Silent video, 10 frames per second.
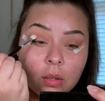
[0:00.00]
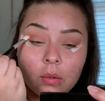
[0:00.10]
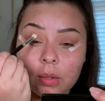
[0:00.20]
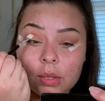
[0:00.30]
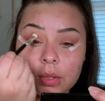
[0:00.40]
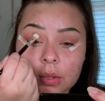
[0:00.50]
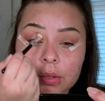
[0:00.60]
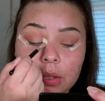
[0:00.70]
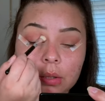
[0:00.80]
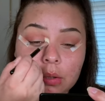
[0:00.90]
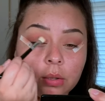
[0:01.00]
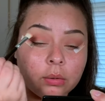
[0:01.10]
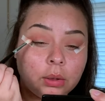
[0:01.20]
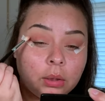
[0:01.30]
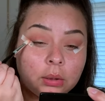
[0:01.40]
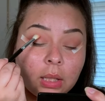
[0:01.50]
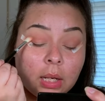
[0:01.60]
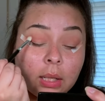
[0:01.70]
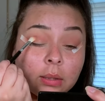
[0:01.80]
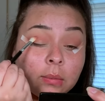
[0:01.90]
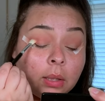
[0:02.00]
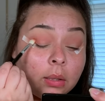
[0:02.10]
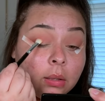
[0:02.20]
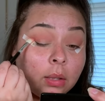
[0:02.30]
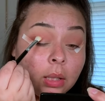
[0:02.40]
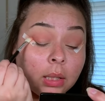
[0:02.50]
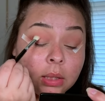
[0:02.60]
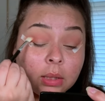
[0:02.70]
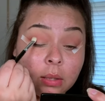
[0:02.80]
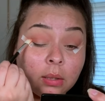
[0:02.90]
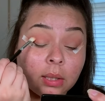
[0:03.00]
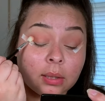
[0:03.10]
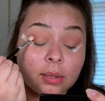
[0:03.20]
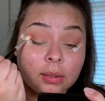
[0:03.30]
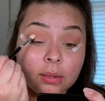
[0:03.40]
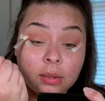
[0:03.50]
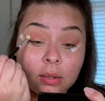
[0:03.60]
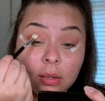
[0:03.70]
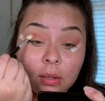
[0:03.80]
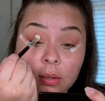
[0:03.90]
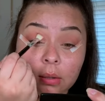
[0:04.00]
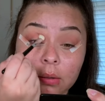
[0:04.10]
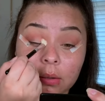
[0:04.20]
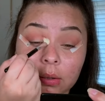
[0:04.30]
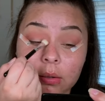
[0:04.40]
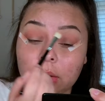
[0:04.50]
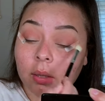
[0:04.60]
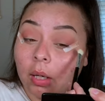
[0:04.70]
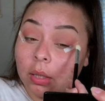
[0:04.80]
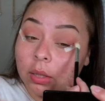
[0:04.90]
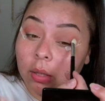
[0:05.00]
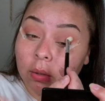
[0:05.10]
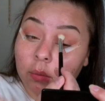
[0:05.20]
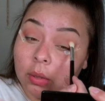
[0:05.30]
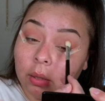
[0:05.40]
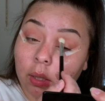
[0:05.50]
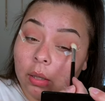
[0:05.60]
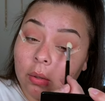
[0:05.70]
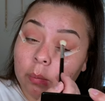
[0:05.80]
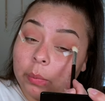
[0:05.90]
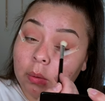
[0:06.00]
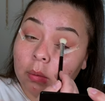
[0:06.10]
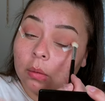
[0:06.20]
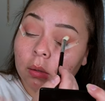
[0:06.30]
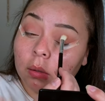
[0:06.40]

Question, do y'all close y'all's eyes while you do your eyeshadow like this? Or do you do your eyeshadow with your eye open?